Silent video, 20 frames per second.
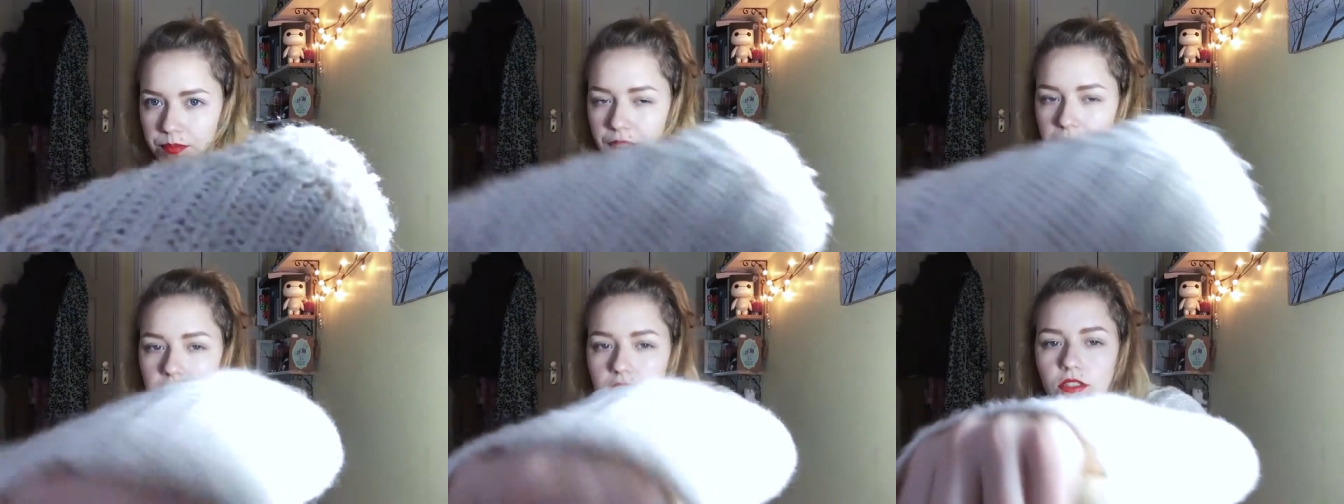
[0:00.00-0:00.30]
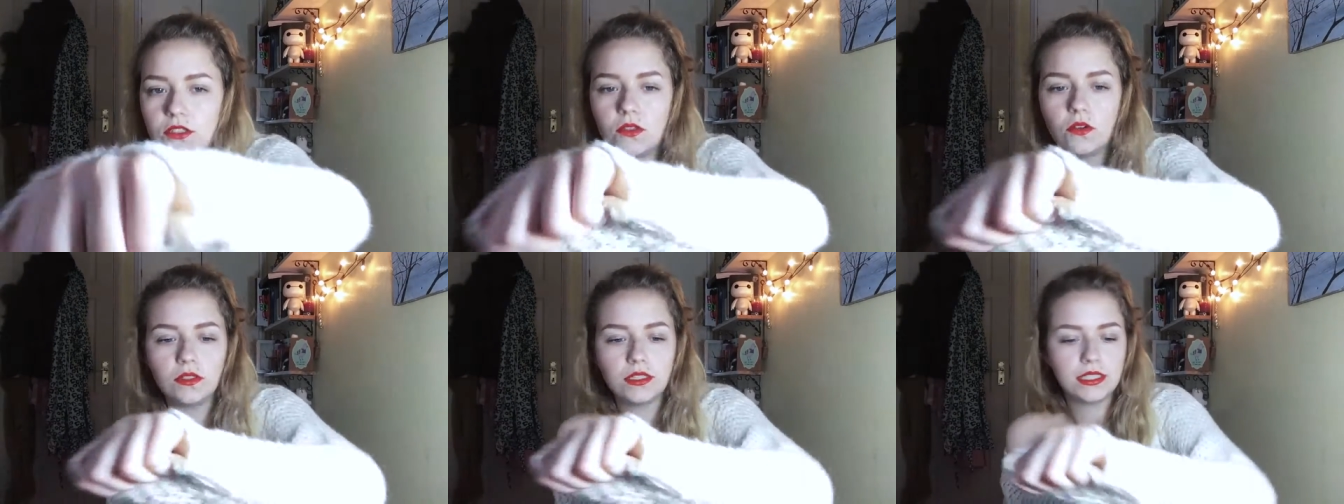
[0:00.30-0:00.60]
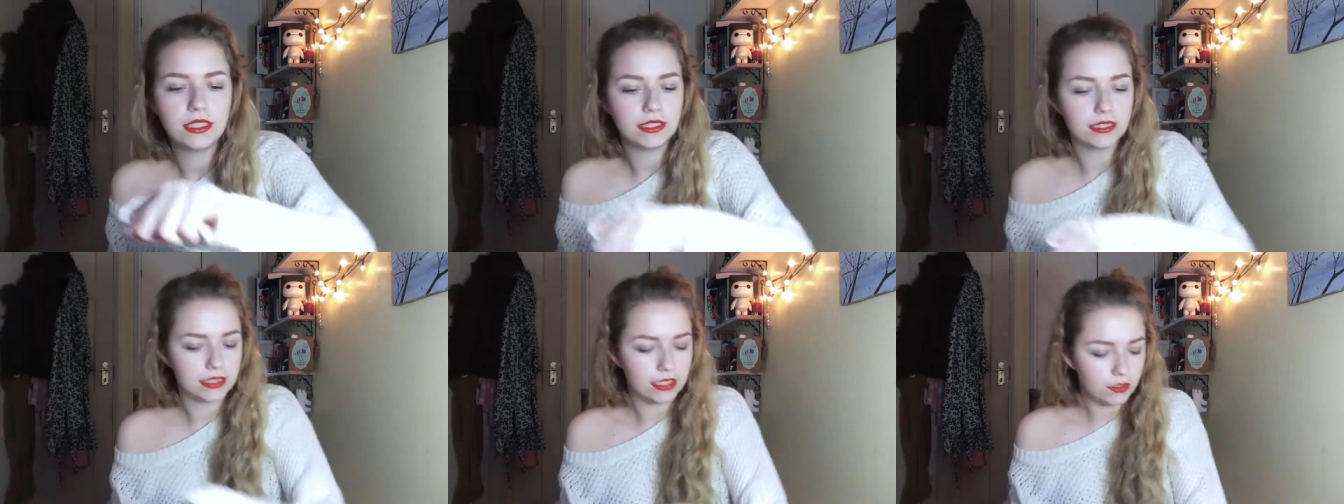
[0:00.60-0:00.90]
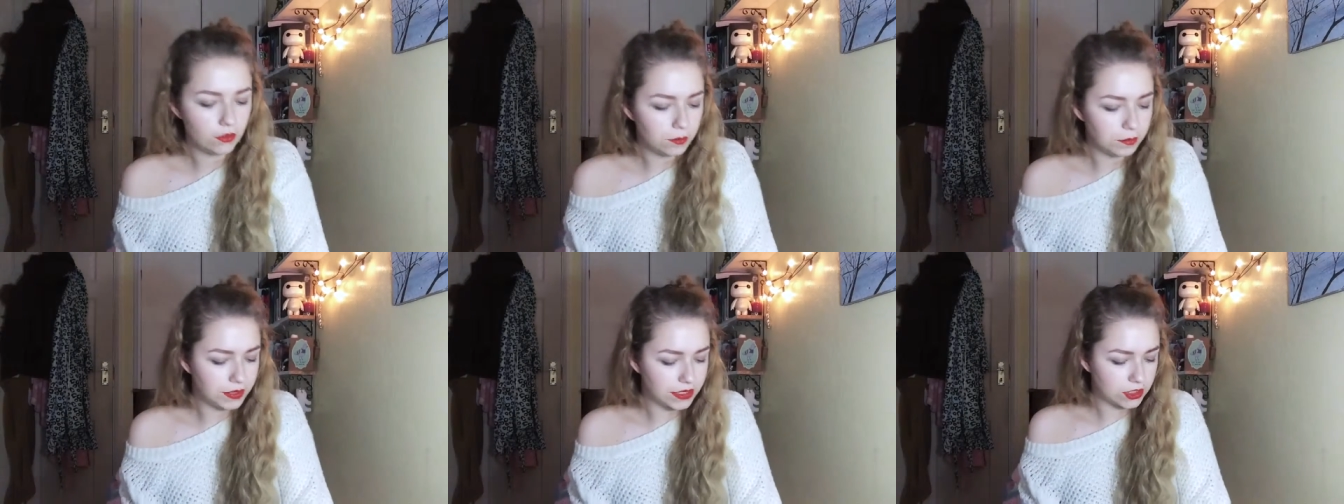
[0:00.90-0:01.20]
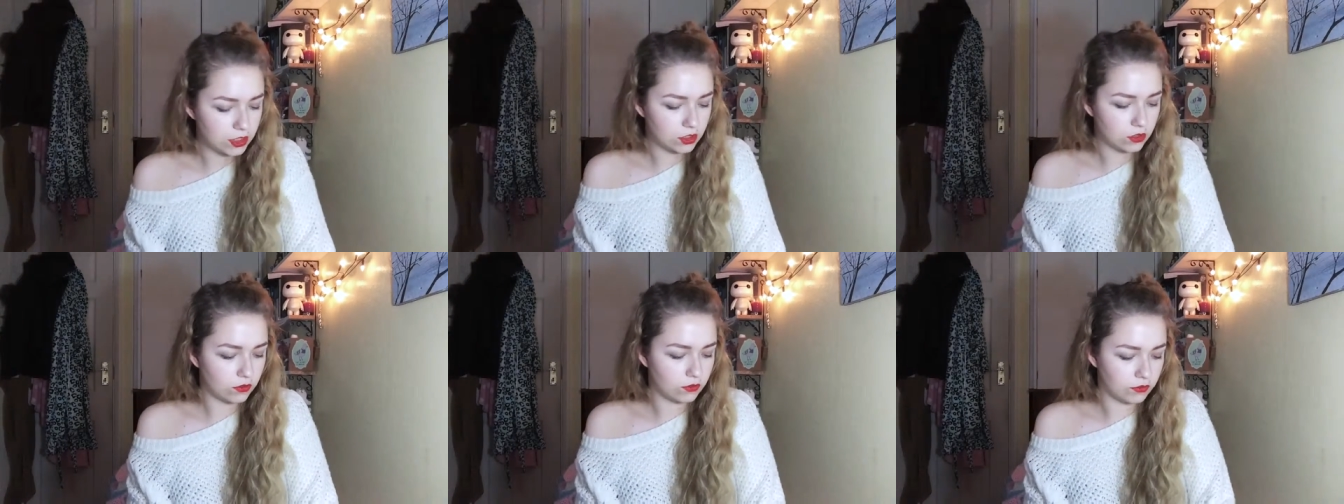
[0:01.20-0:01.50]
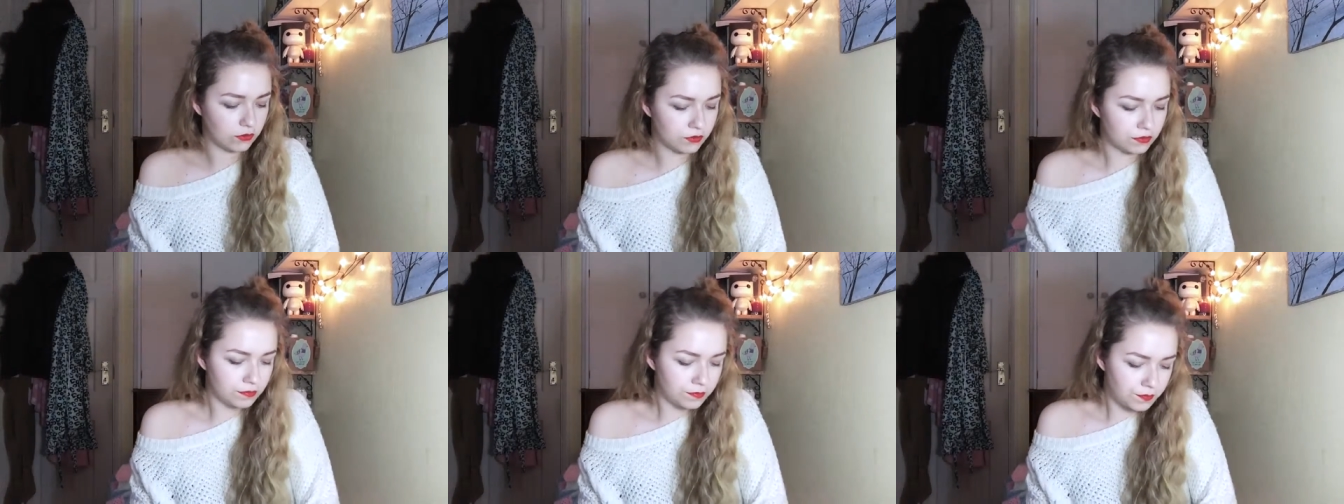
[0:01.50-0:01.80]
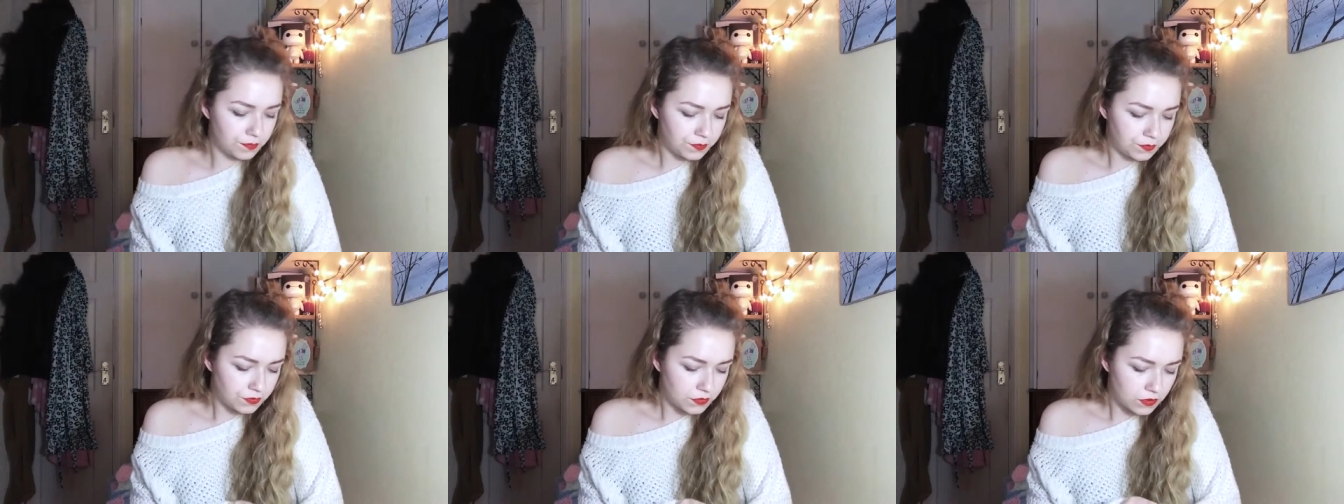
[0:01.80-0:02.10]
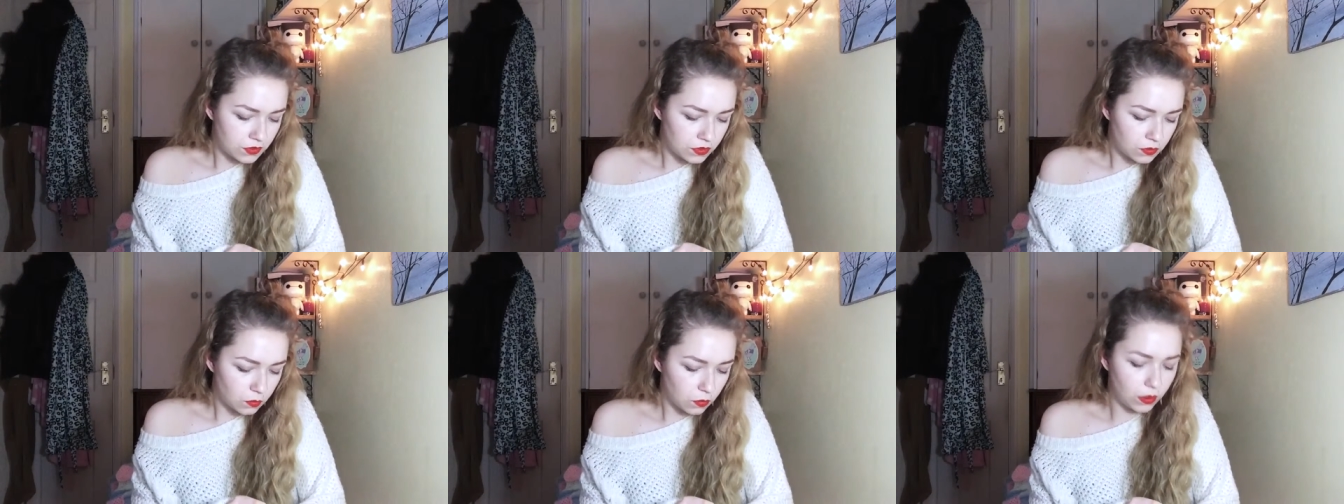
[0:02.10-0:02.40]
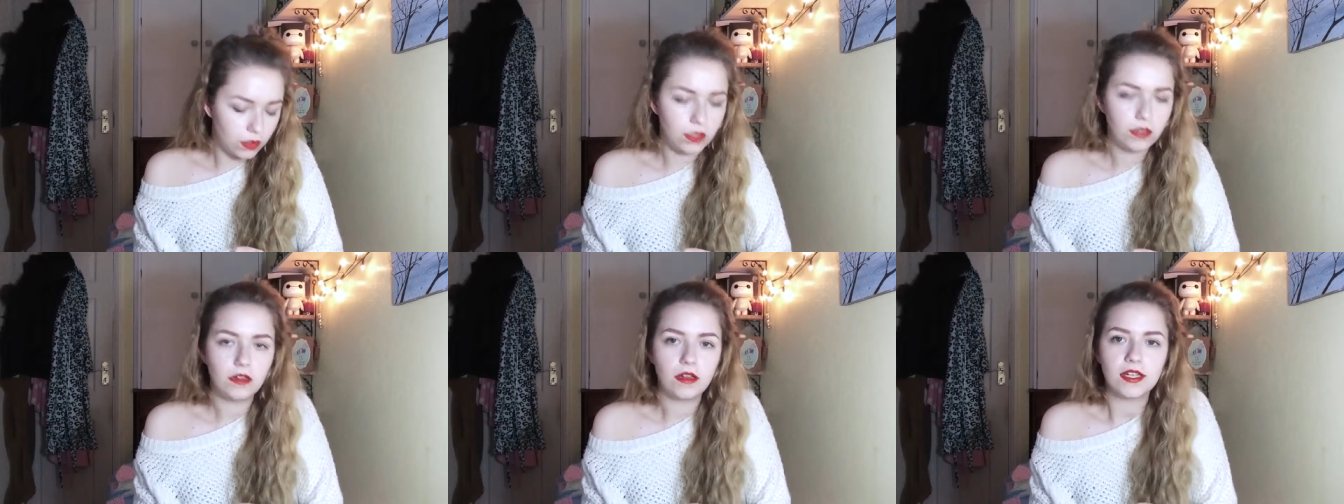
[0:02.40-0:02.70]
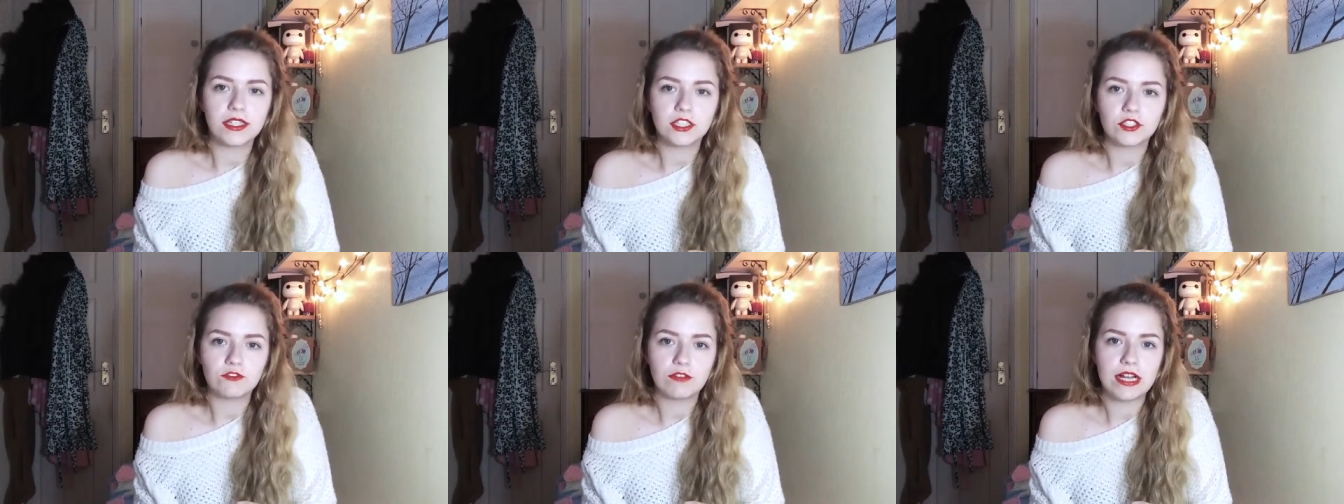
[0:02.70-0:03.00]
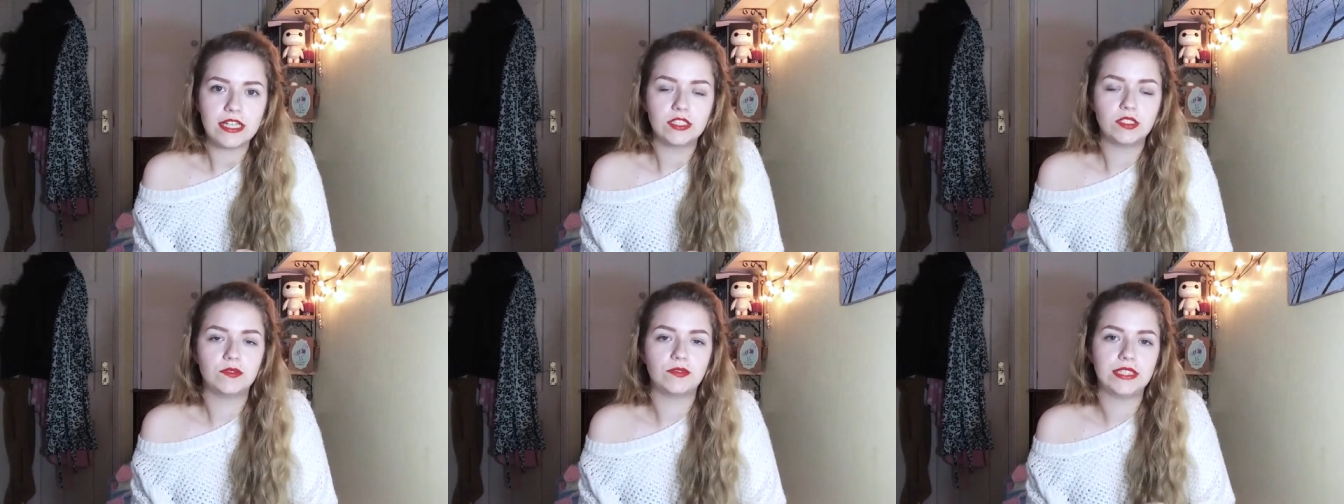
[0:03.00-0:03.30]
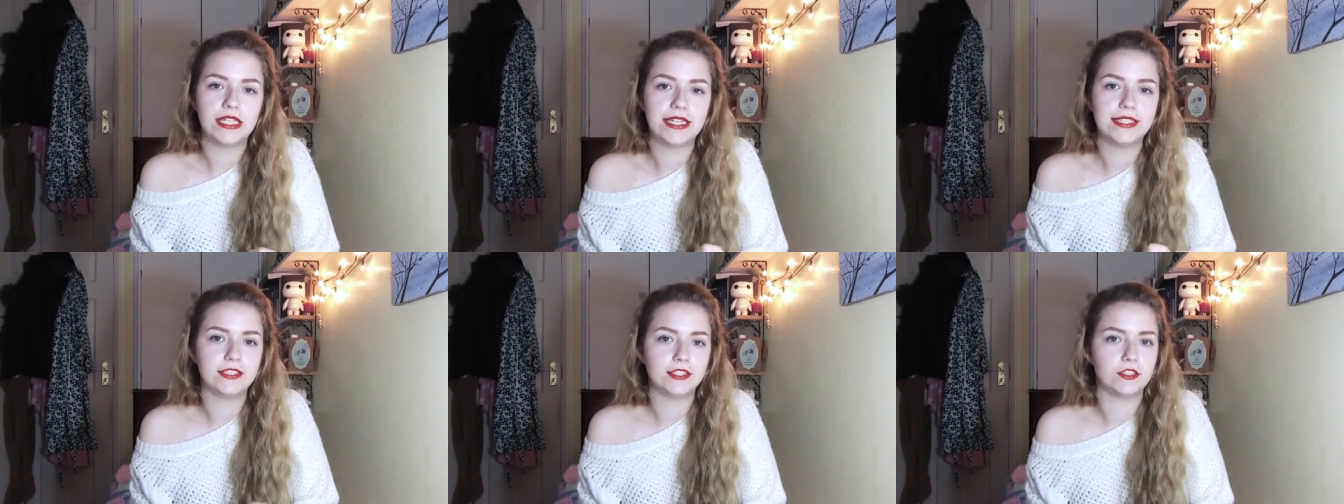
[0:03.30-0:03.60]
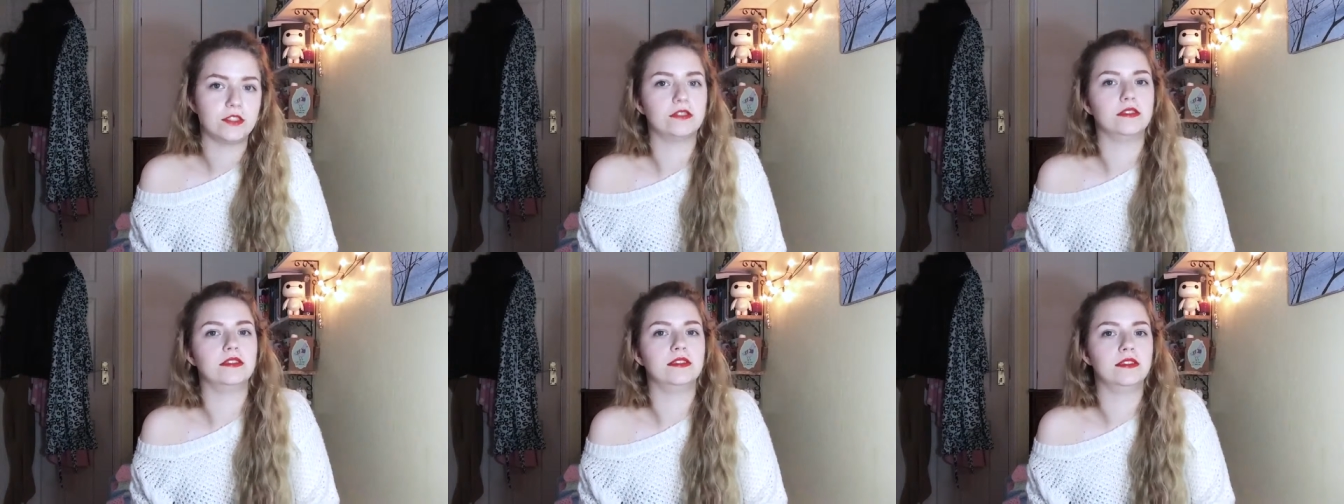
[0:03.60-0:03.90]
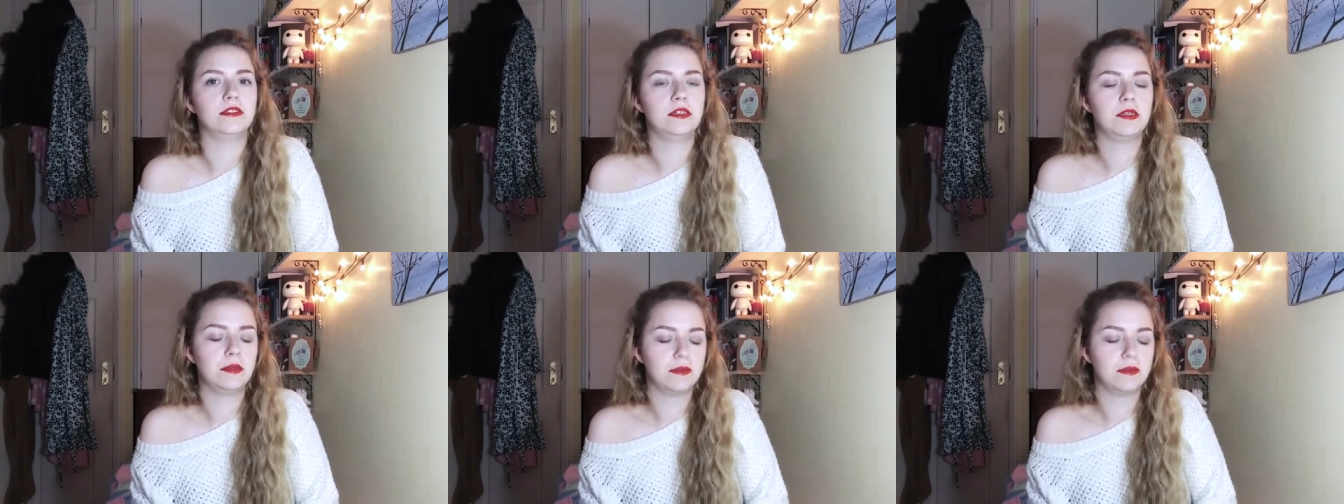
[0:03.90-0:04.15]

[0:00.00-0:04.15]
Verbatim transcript: but it's got these little bits of what look like strands of tinsel,